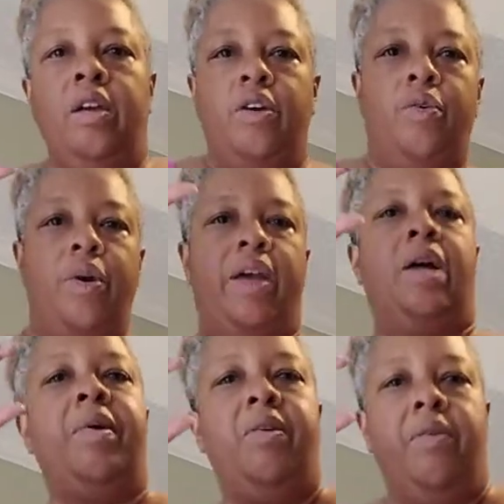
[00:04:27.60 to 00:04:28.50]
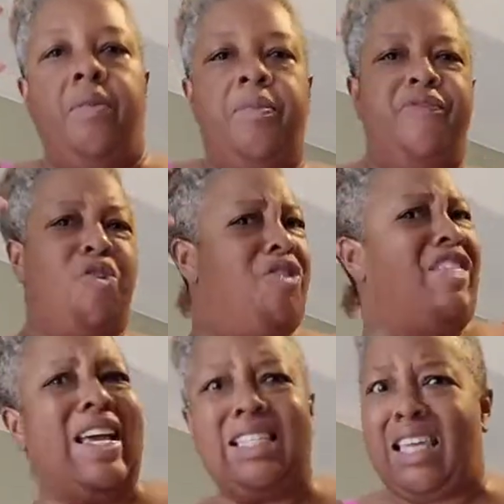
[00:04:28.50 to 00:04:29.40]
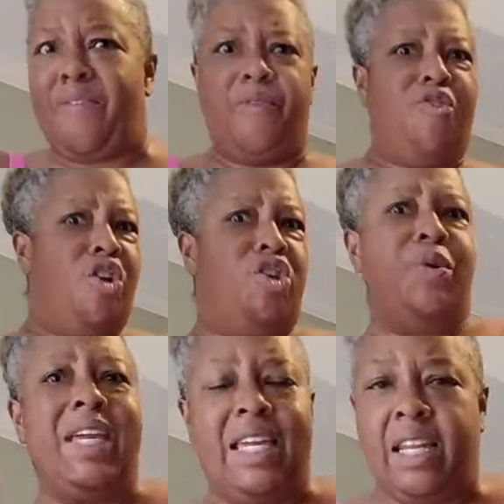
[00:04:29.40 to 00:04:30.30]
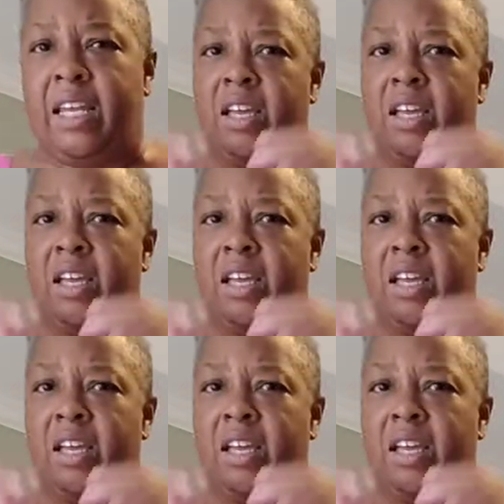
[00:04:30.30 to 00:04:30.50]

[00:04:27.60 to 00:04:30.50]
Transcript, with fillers: Go away. Come on. Before Thanksgiving, before you eat.